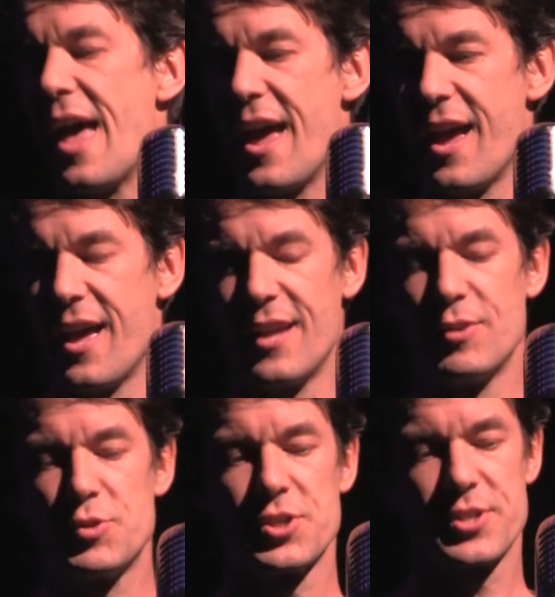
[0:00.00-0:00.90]
And it
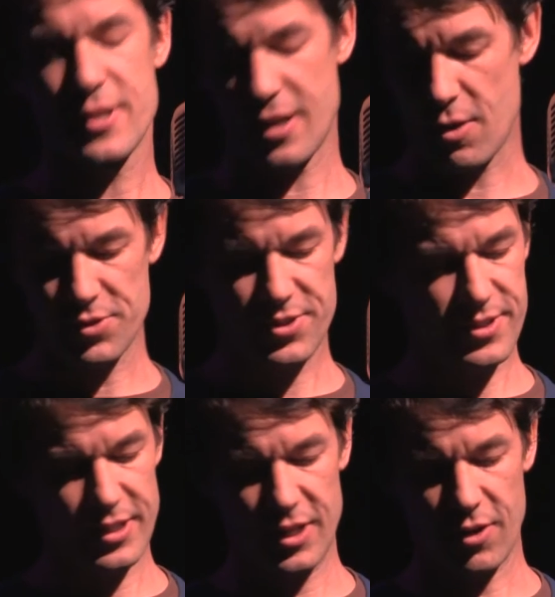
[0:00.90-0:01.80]
was just, I was
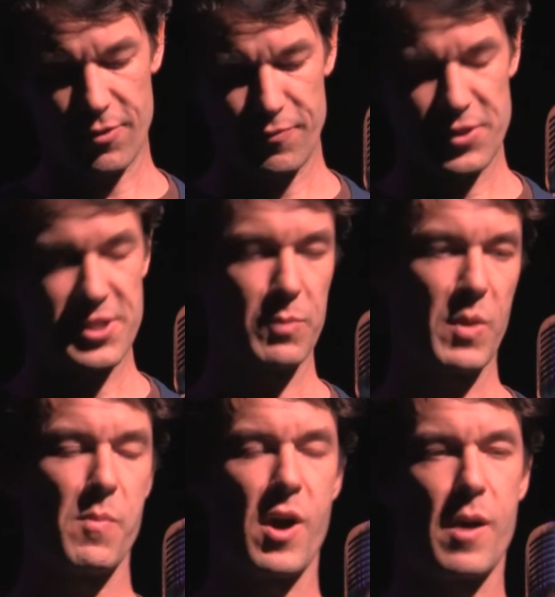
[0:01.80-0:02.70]
visiting
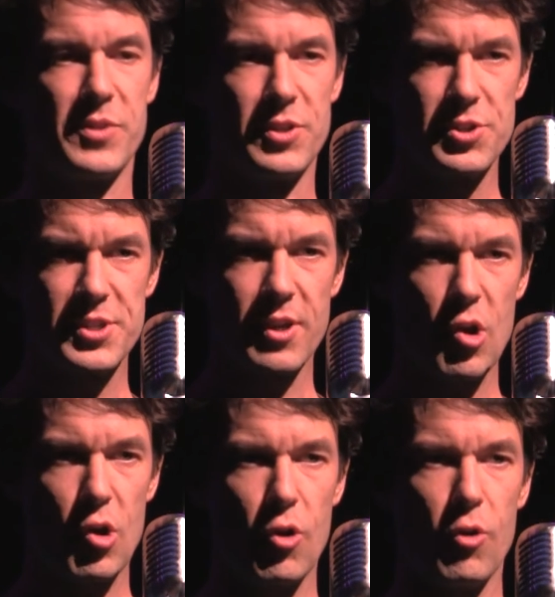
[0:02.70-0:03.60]
my mom in the nursing
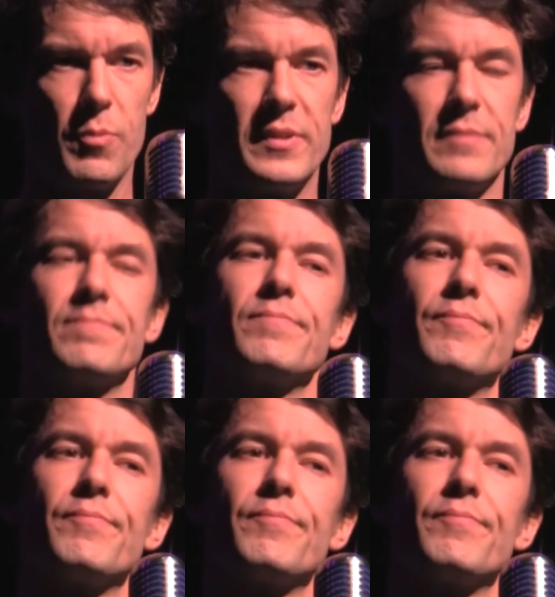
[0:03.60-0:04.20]
home, and